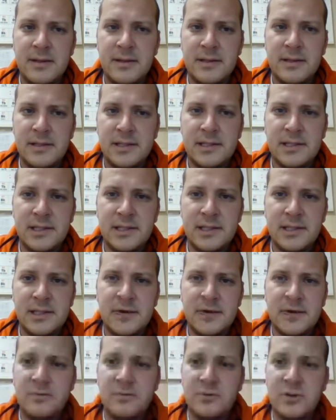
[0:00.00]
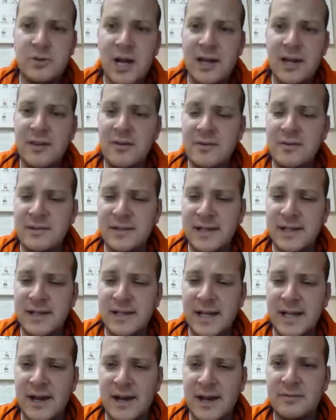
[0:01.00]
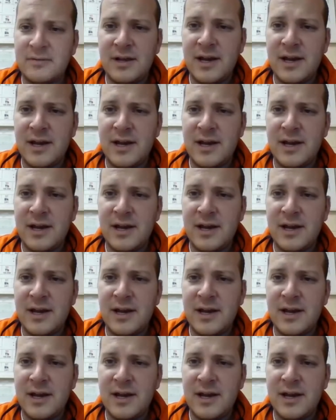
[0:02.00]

So try those out.